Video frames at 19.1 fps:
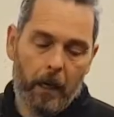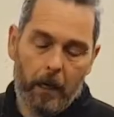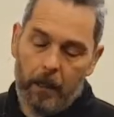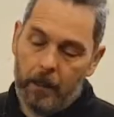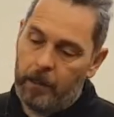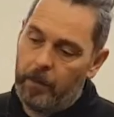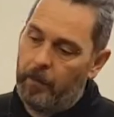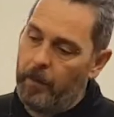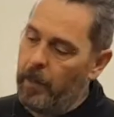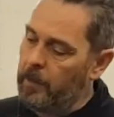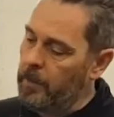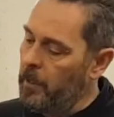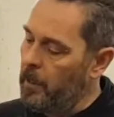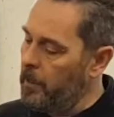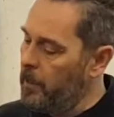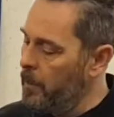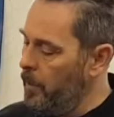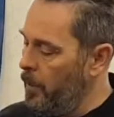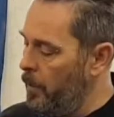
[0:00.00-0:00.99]
So the next thing
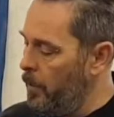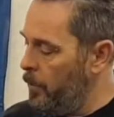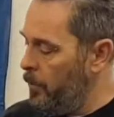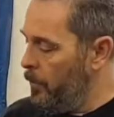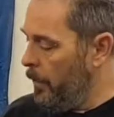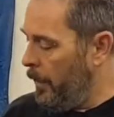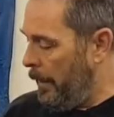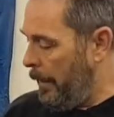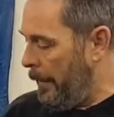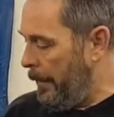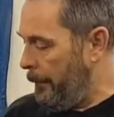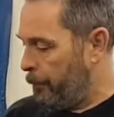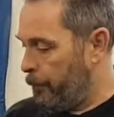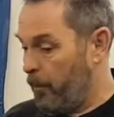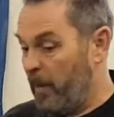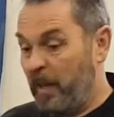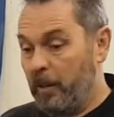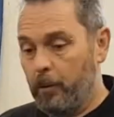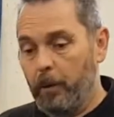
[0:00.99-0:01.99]
to do
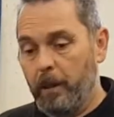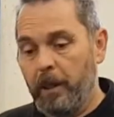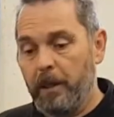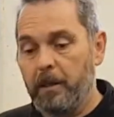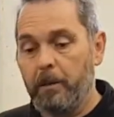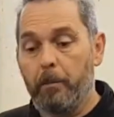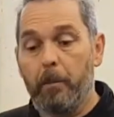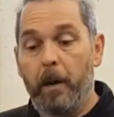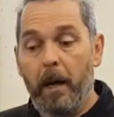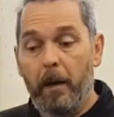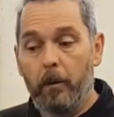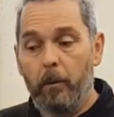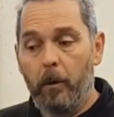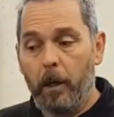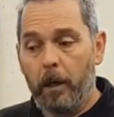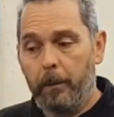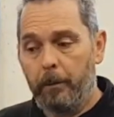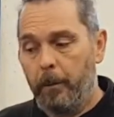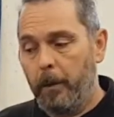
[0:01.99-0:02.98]
is we'll get some panel
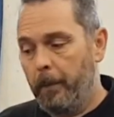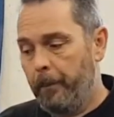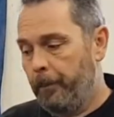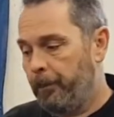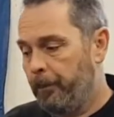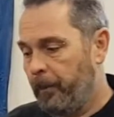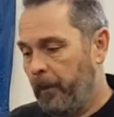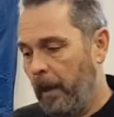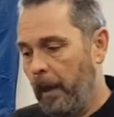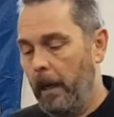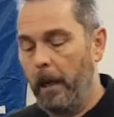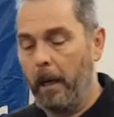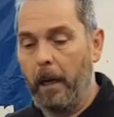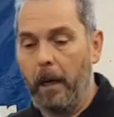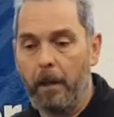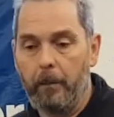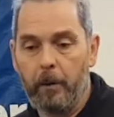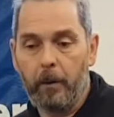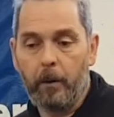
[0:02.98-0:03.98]
wipe,
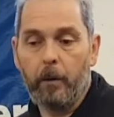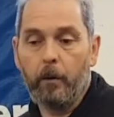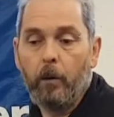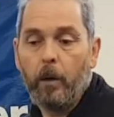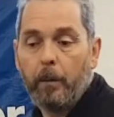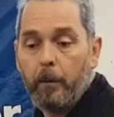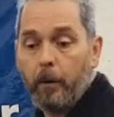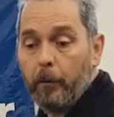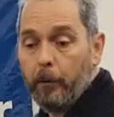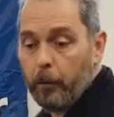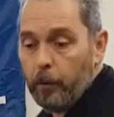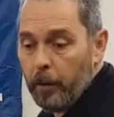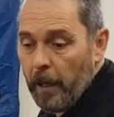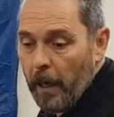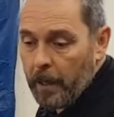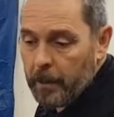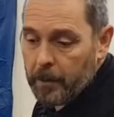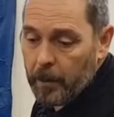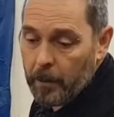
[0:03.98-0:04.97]
and we've got to wipe off all the
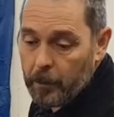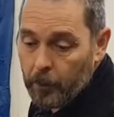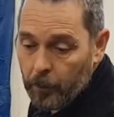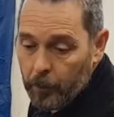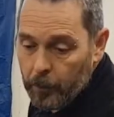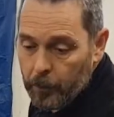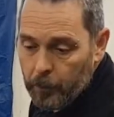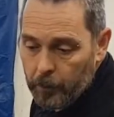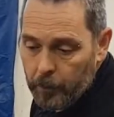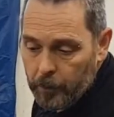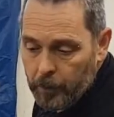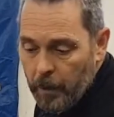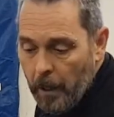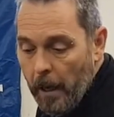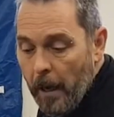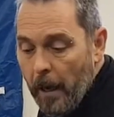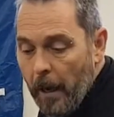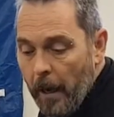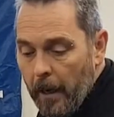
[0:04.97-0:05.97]
excess oils,
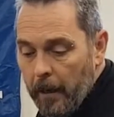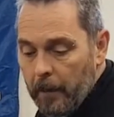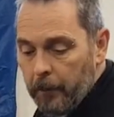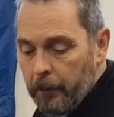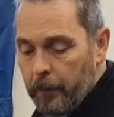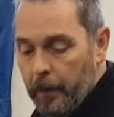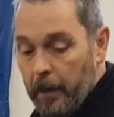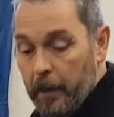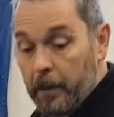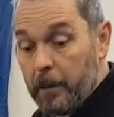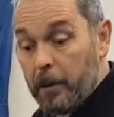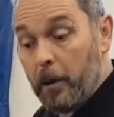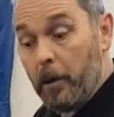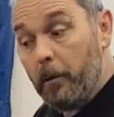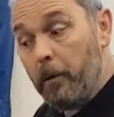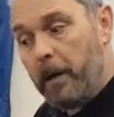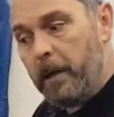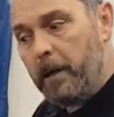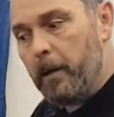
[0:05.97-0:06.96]
any fillers that
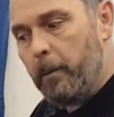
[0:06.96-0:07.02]
are in the